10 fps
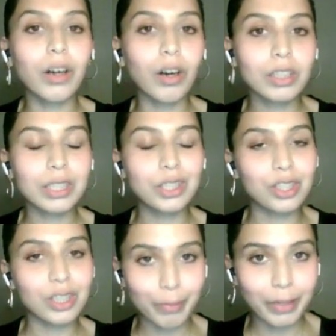oxygen
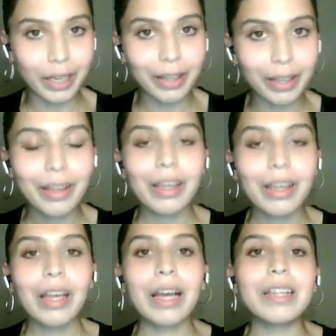supply.
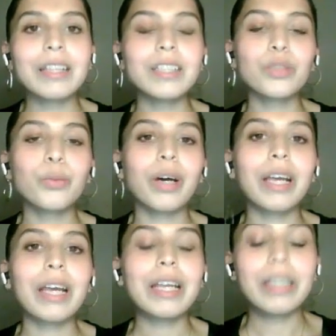And this is
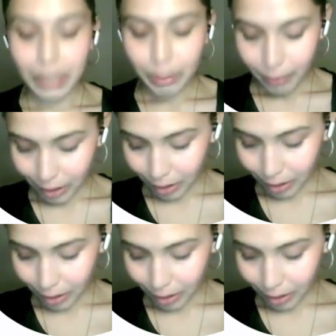why anemic,